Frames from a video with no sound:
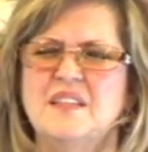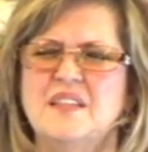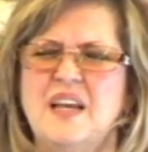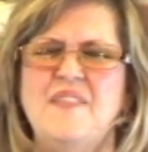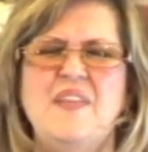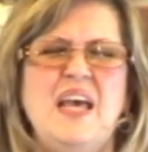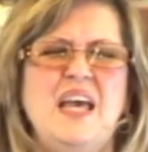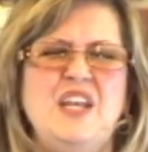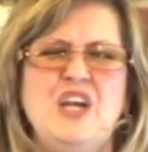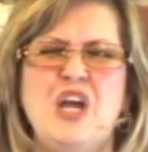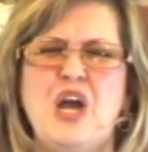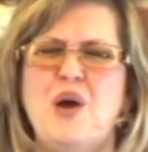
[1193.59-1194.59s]
And
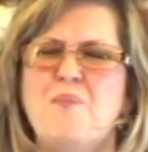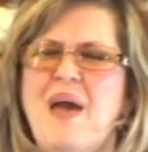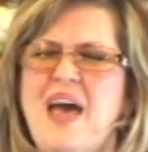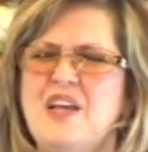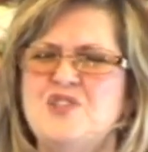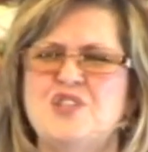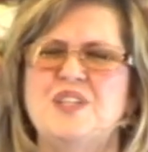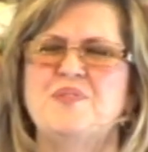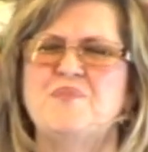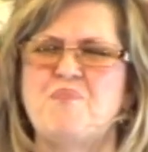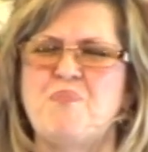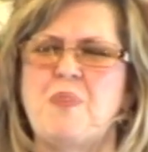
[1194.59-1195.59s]
then imagine
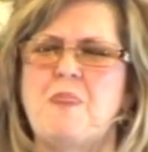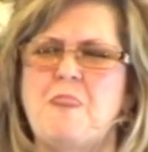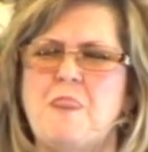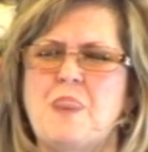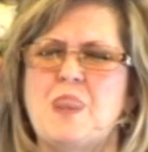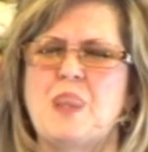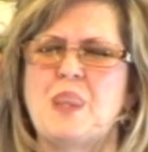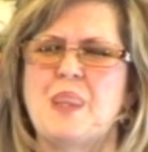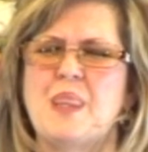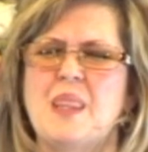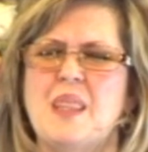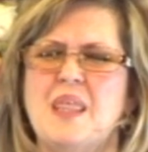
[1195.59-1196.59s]

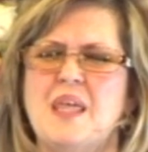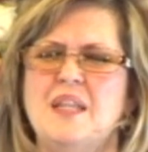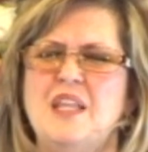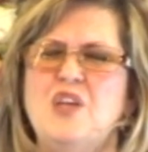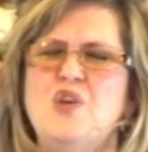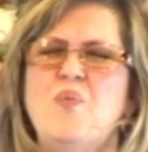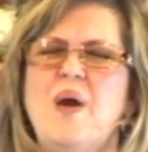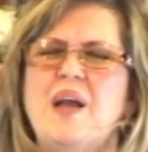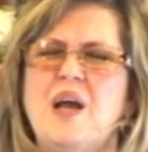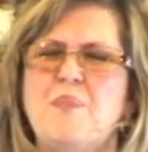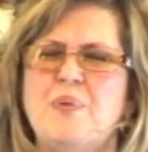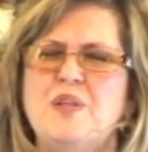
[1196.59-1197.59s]
that you
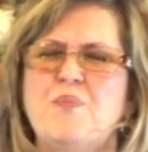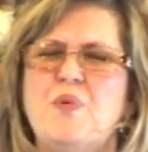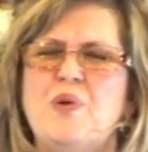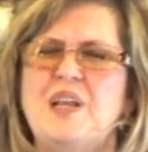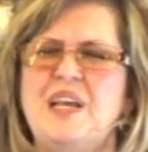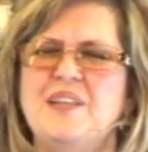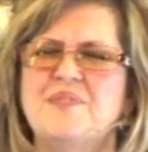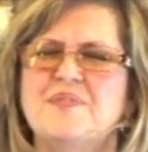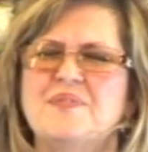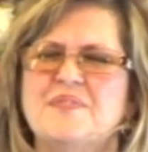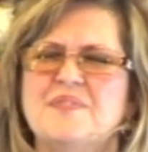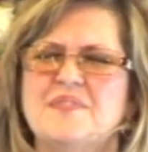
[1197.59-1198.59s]
wake up in the morning,
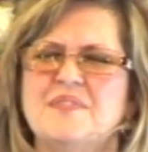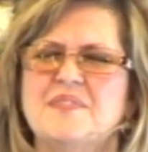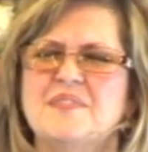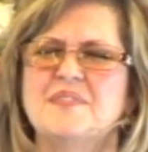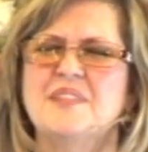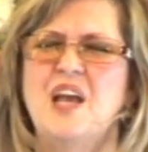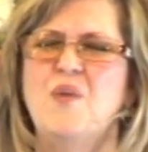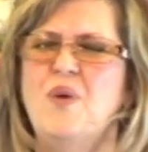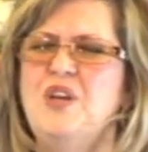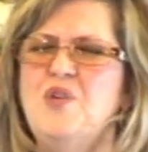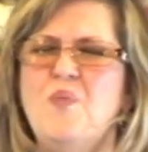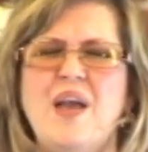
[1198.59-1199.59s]
and
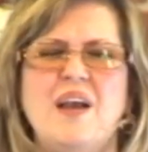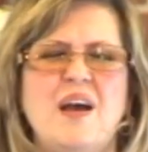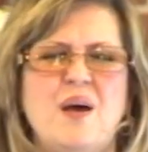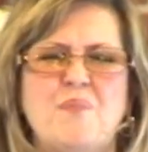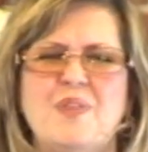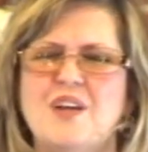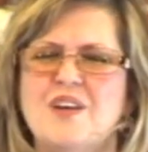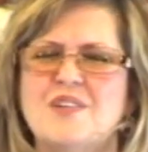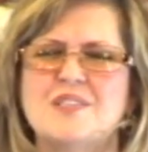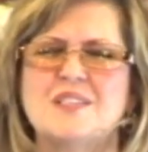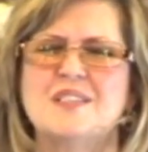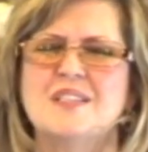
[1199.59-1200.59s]
when you wake up, there's